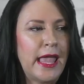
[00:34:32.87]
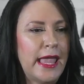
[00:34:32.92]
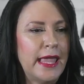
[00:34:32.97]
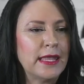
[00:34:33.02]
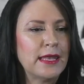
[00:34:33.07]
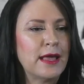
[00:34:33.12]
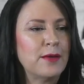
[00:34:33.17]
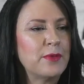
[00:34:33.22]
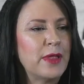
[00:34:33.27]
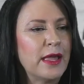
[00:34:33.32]

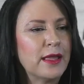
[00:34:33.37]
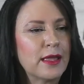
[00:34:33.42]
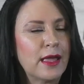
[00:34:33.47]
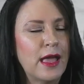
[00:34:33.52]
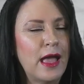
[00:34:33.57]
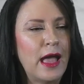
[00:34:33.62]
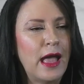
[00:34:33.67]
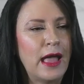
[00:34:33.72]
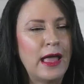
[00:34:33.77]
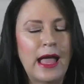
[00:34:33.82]
And I'm like,
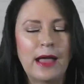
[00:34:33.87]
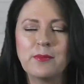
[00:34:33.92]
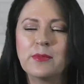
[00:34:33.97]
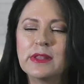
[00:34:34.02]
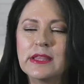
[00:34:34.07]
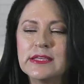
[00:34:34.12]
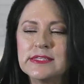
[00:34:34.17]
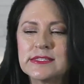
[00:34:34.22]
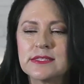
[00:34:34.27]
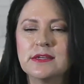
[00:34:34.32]
I'm
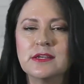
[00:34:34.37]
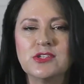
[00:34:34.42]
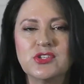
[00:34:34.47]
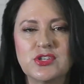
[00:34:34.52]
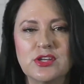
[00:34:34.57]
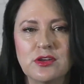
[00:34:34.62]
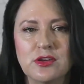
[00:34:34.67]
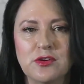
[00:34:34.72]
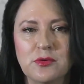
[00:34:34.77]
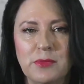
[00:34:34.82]
listening
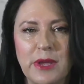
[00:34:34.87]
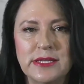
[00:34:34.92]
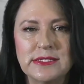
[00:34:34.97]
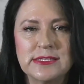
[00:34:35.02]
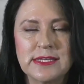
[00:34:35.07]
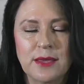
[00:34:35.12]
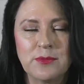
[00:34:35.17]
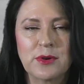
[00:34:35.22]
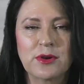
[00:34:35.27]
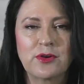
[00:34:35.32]
to my
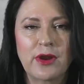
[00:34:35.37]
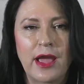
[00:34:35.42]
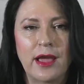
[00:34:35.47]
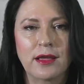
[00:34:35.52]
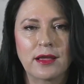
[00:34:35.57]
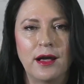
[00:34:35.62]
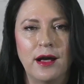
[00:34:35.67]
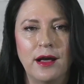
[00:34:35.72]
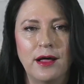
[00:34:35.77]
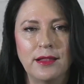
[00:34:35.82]

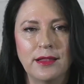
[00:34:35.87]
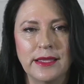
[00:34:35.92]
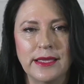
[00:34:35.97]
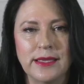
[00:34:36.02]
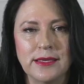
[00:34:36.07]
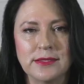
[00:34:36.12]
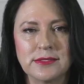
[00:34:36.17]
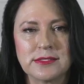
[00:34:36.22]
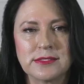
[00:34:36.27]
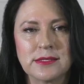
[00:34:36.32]
Democrat
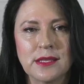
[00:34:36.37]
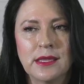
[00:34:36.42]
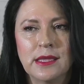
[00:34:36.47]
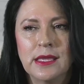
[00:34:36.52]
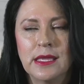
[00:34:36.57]
colleagues